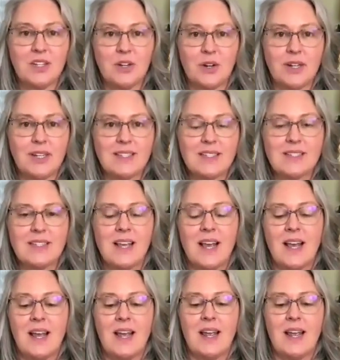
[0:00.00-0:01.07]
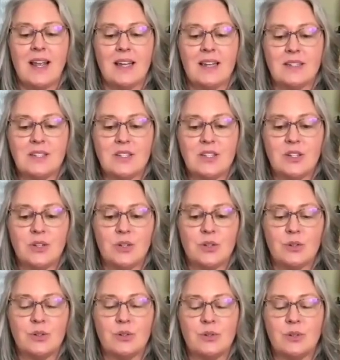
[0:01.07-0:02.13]
curious and
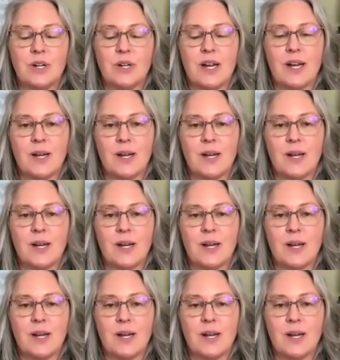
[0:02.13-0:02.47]
to